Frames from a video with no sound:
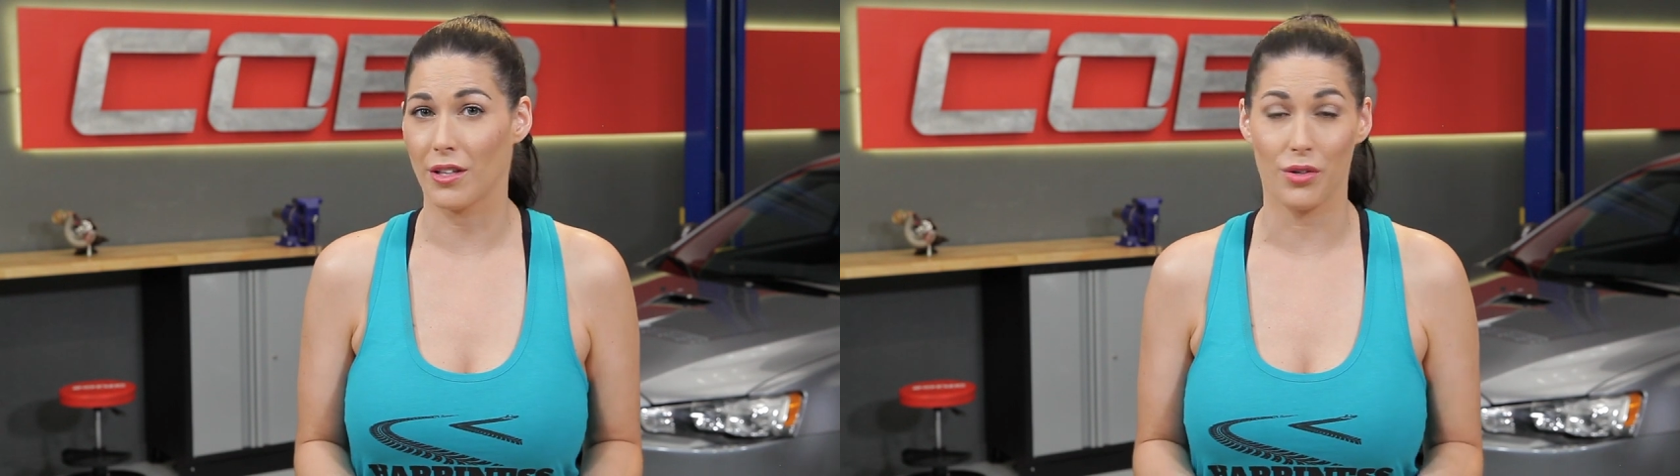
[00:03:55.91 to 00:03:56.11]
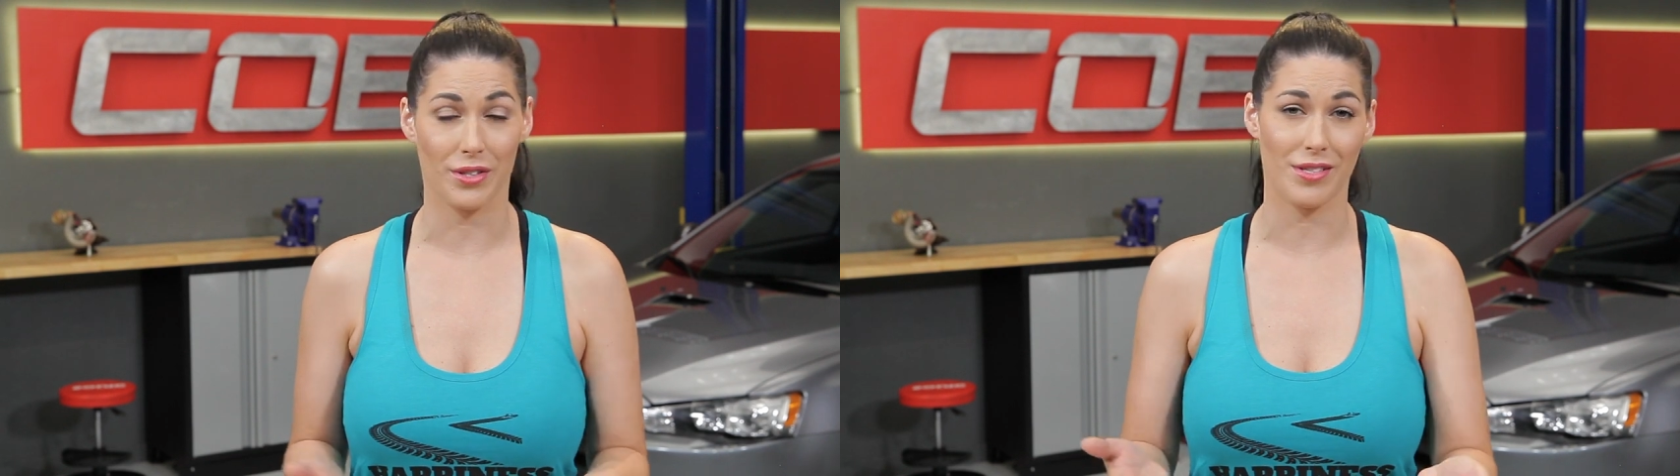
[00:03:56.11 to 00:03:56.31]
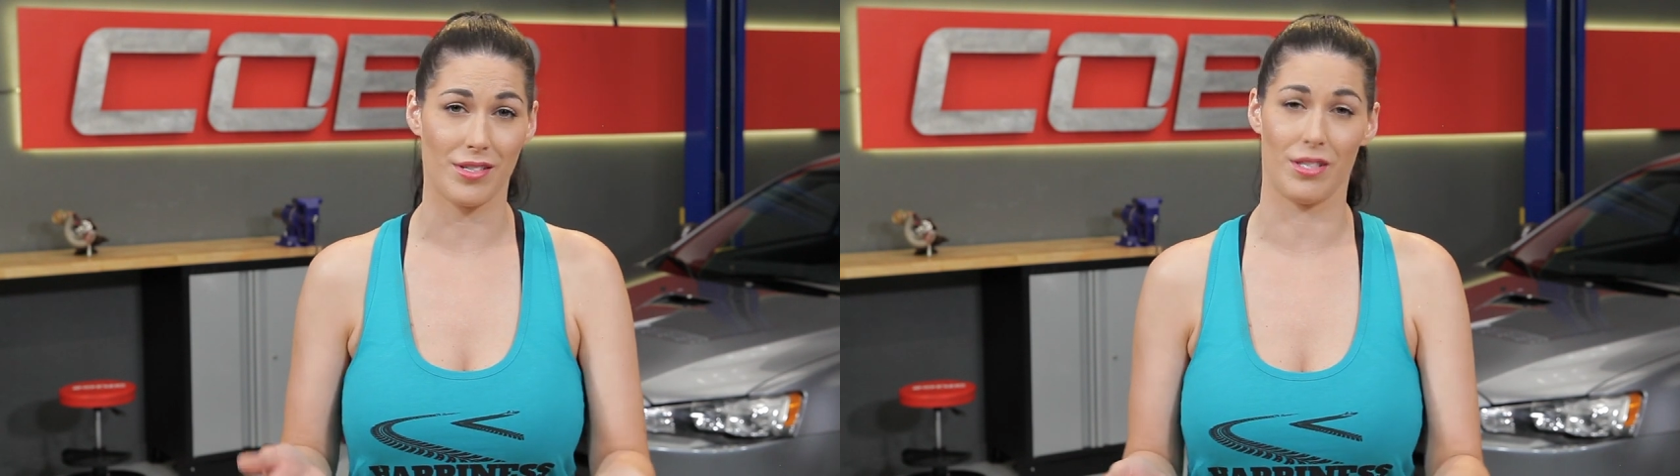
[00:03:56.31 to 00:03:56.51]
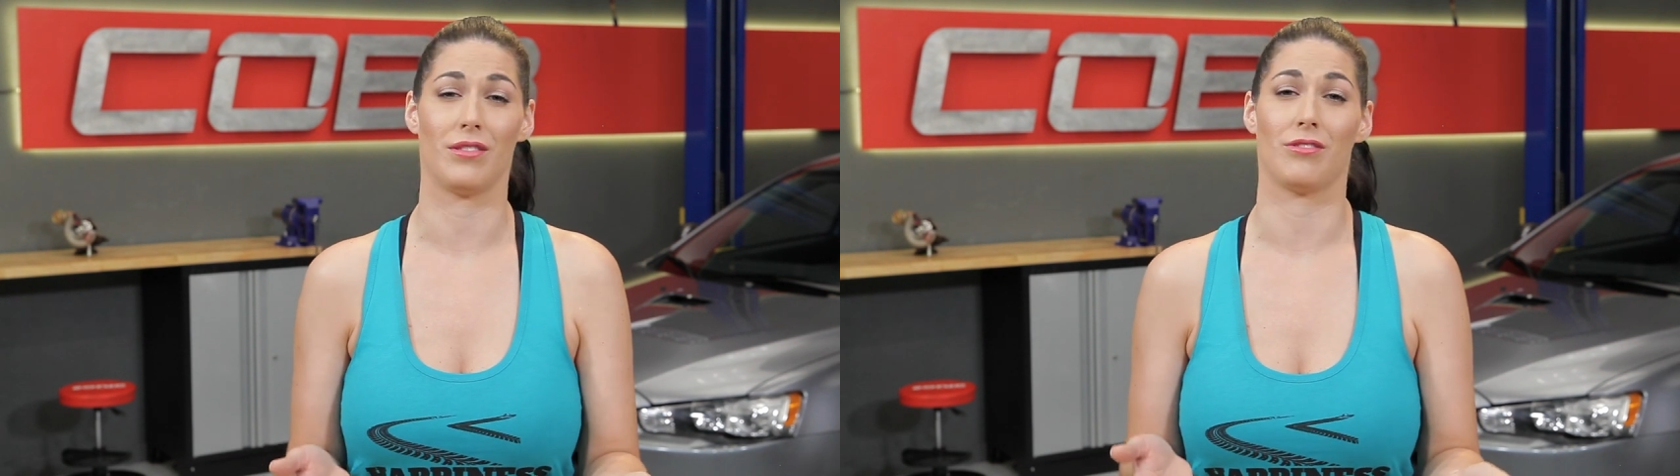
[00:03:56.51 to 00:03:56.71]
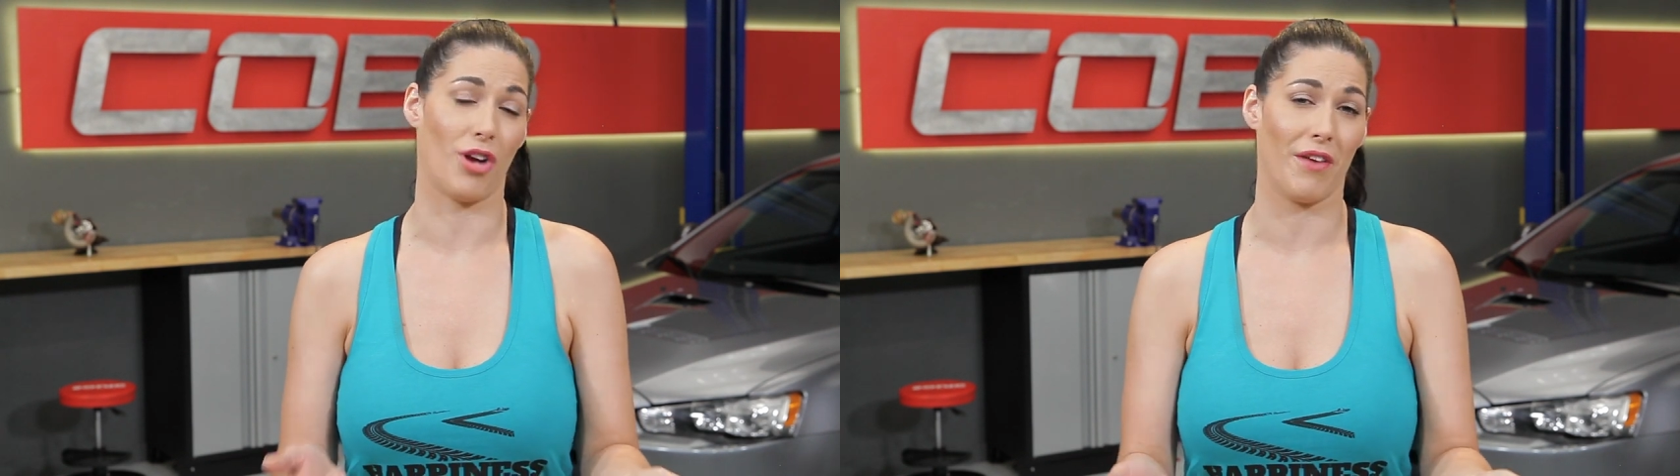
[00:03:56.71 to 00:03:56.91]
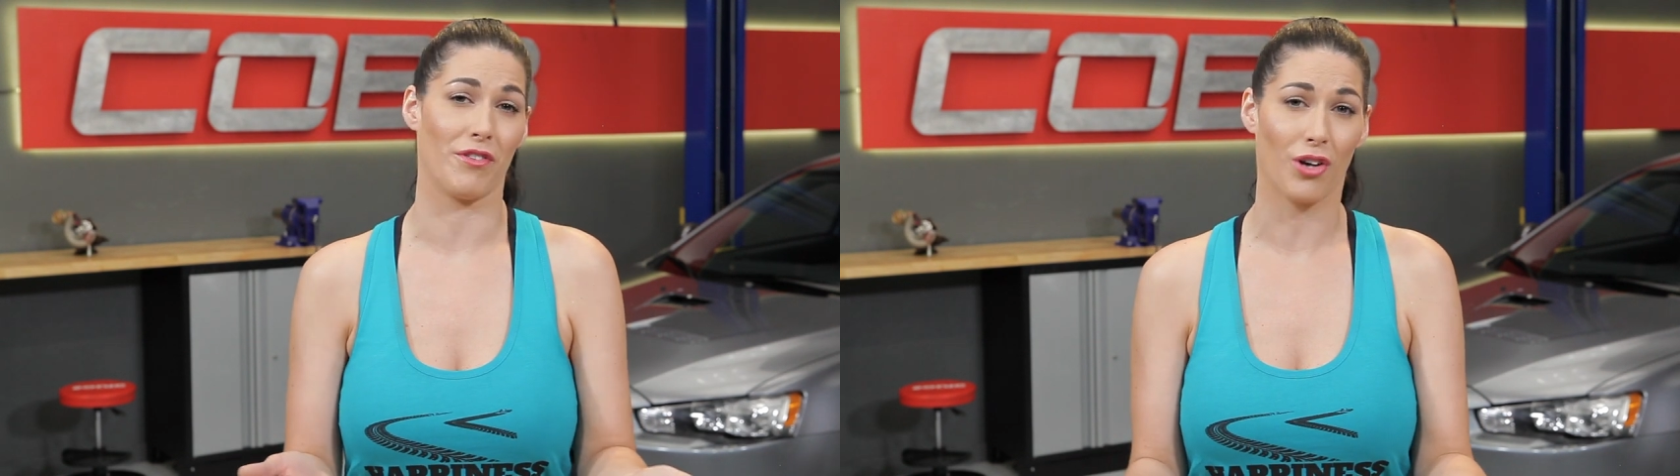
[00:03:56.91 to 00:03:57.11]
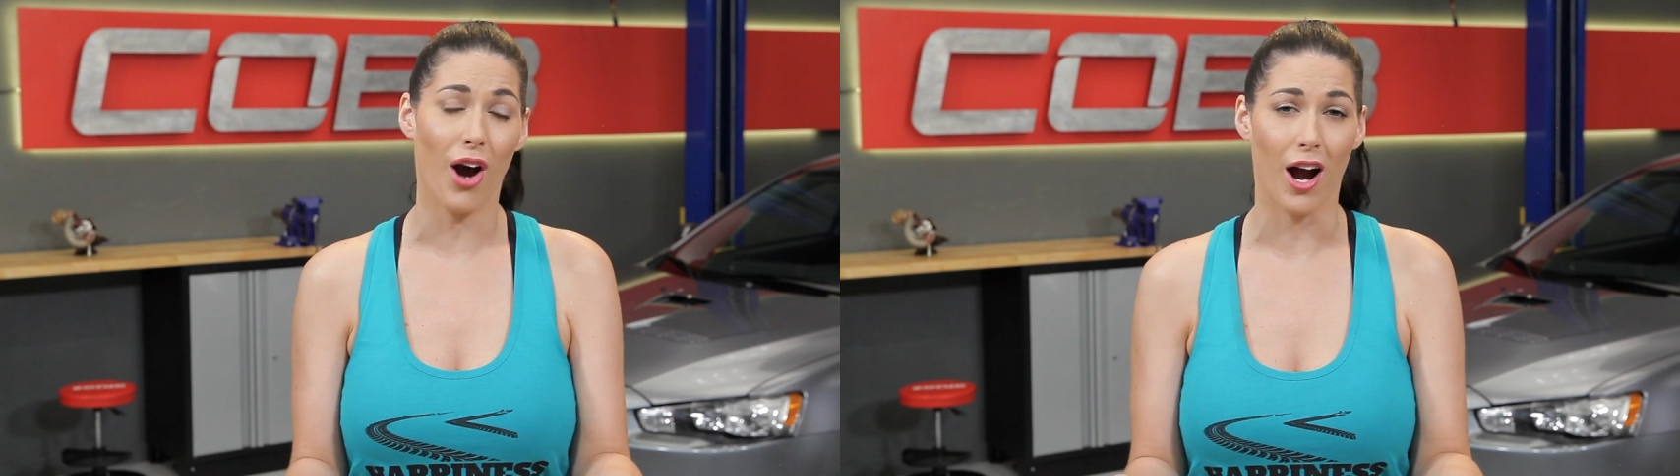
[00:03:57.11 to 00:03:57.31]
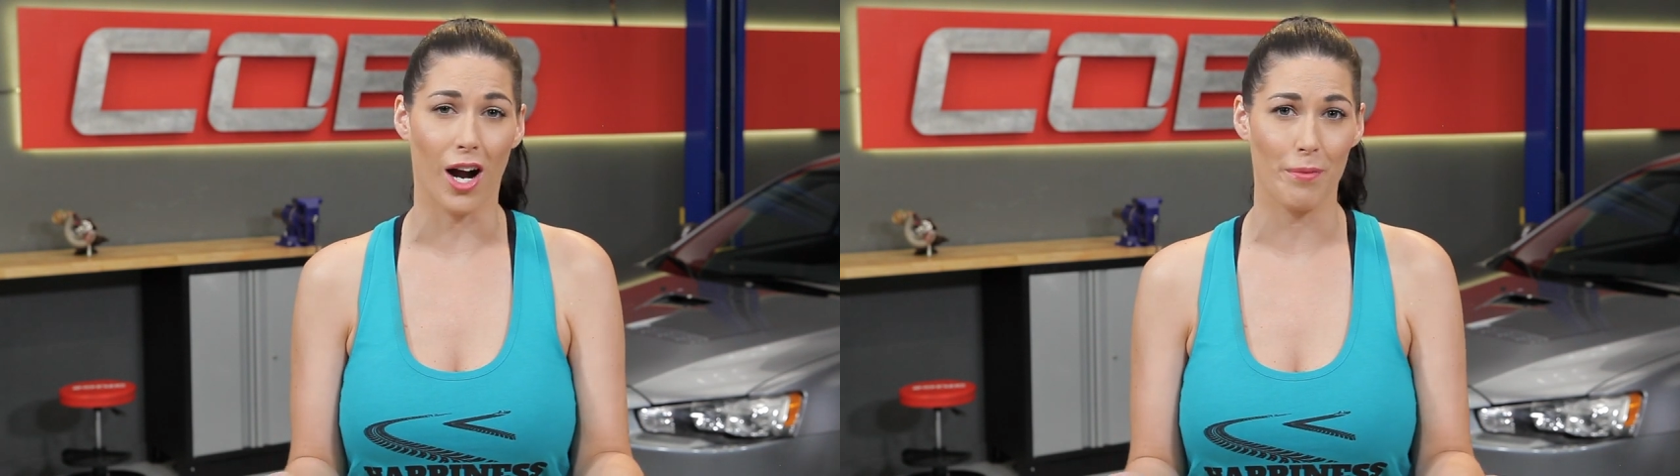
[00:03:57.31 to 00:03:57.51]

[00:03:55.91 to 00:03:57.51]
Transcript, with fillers: you could still drive your car